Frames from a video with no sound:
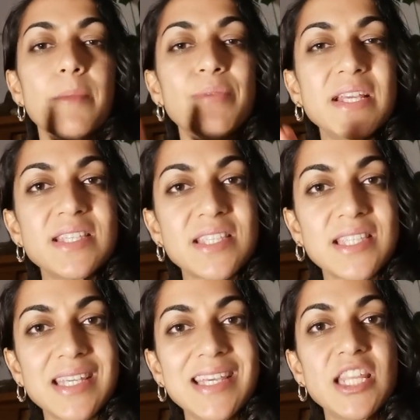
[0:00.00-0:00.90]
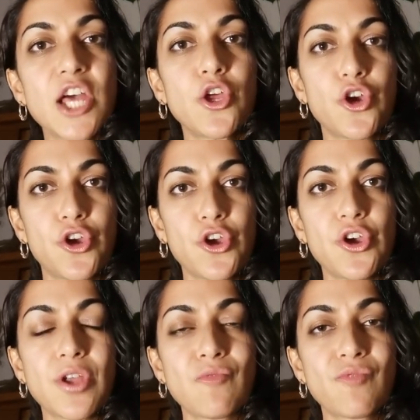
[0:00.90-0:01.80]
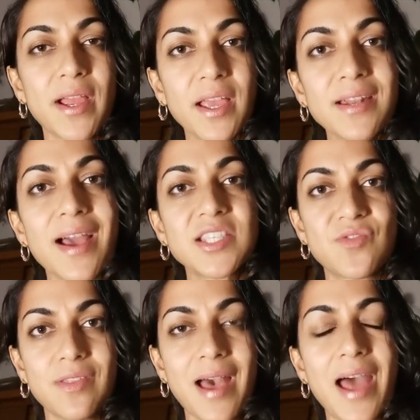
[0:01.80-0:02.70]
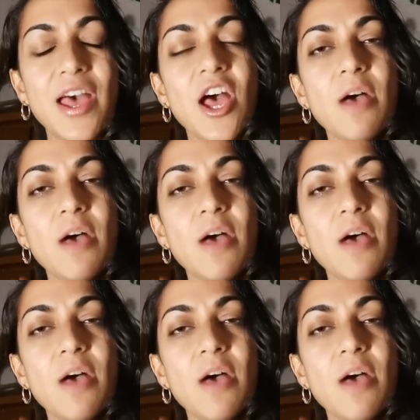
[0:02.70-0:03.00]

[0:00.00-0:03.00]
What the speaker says: Being seen and heard and recognized for that,